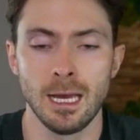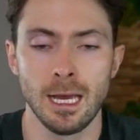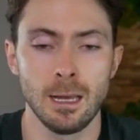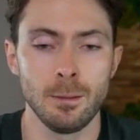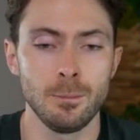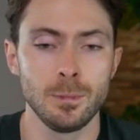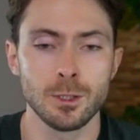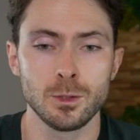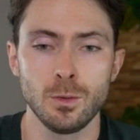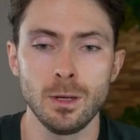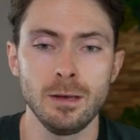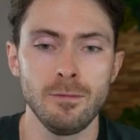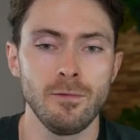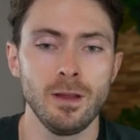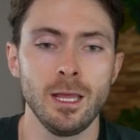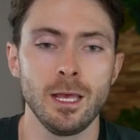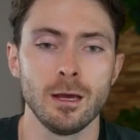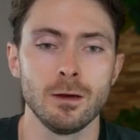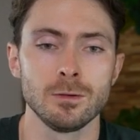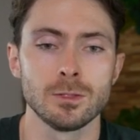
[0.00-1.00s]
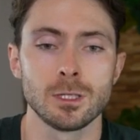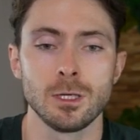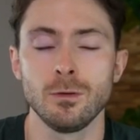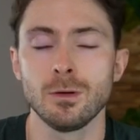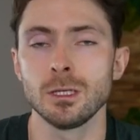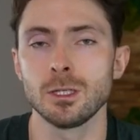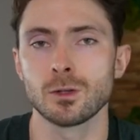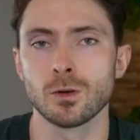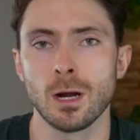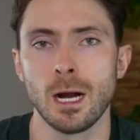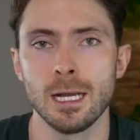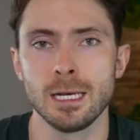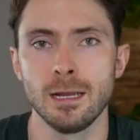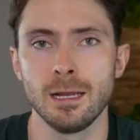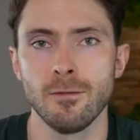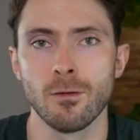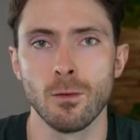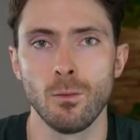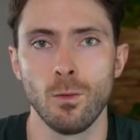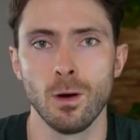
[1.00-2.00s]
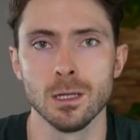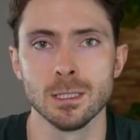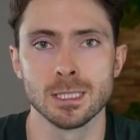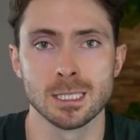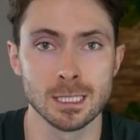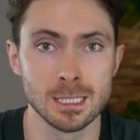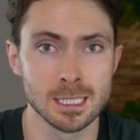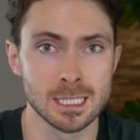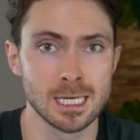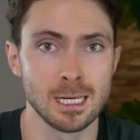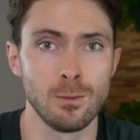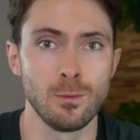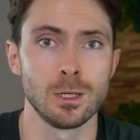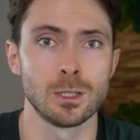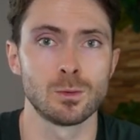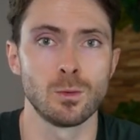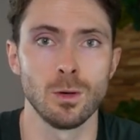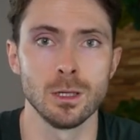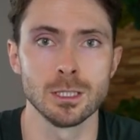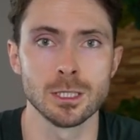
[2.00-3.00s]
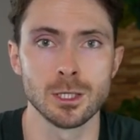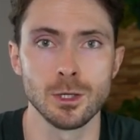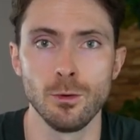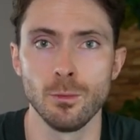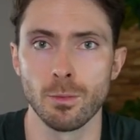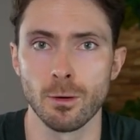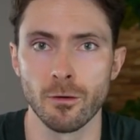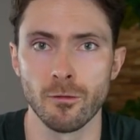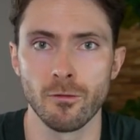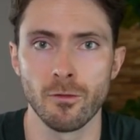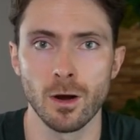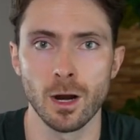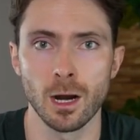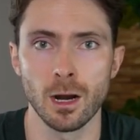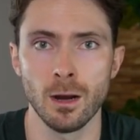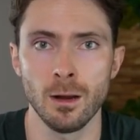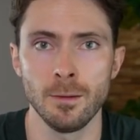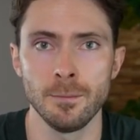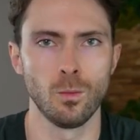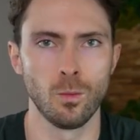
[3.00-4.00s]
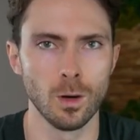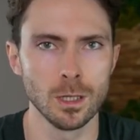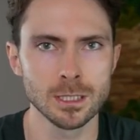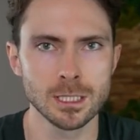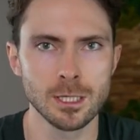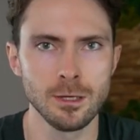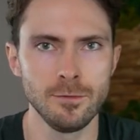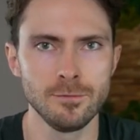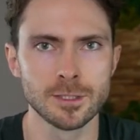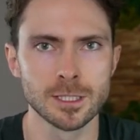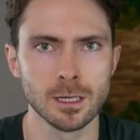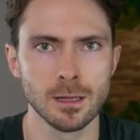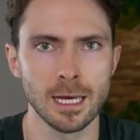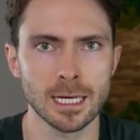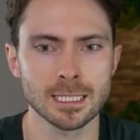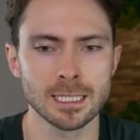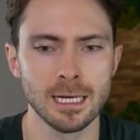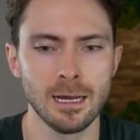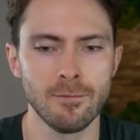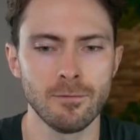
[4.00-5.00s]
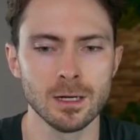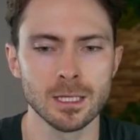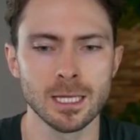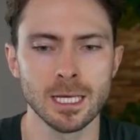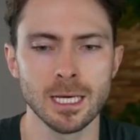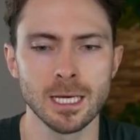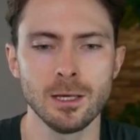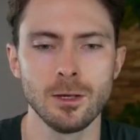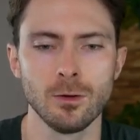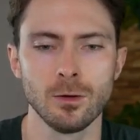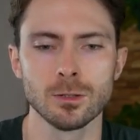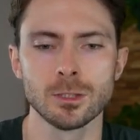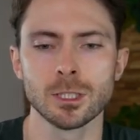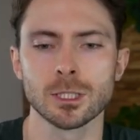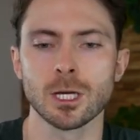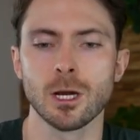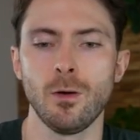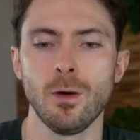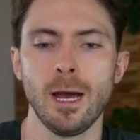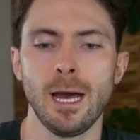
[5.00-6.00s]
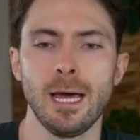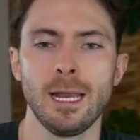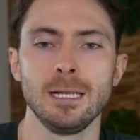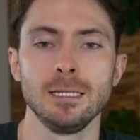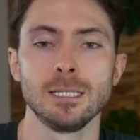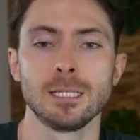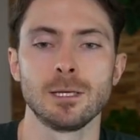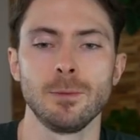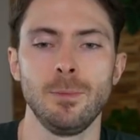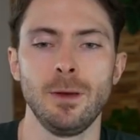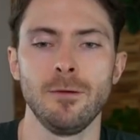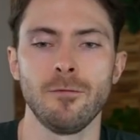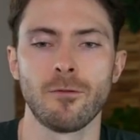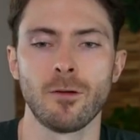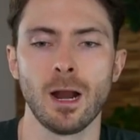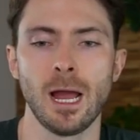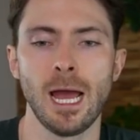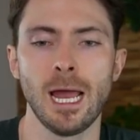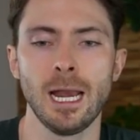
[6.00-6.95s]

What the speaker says: And between videos, you can try different ones and see which ones you prefer. Once you've selected everything, you'll just go ahead and submit for